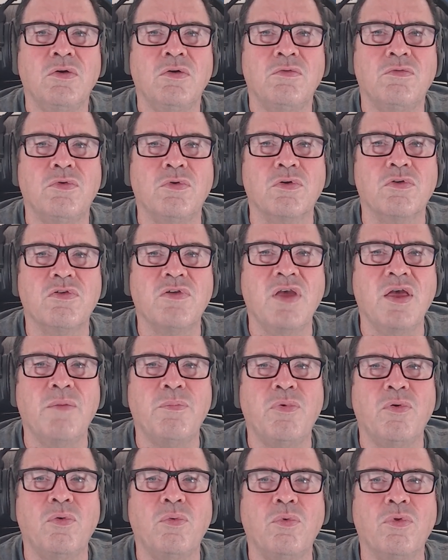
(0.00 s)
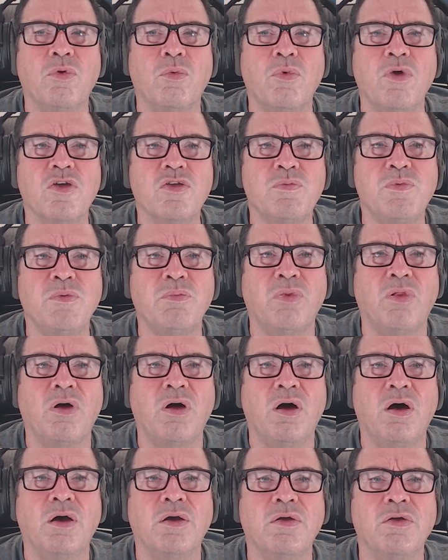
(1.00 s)
For example, with a recipe
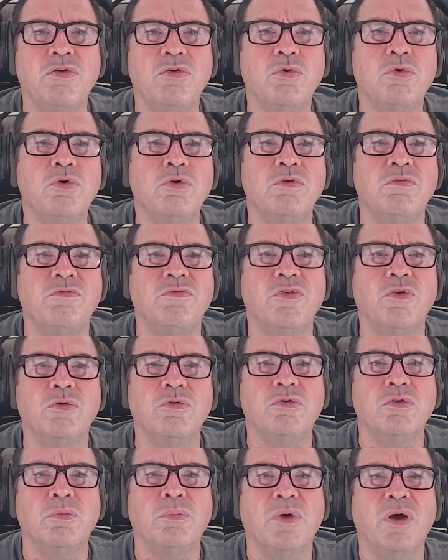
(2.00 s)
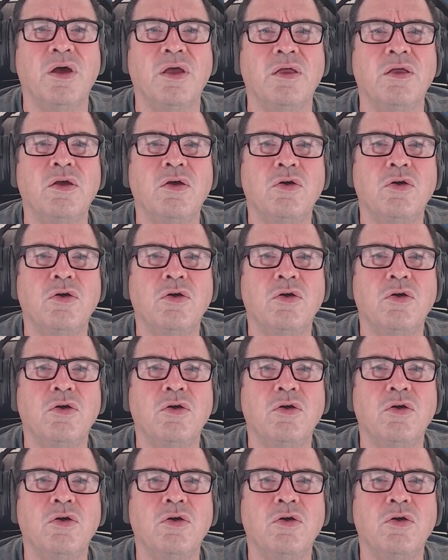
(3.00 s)
blog, you couldn't filter by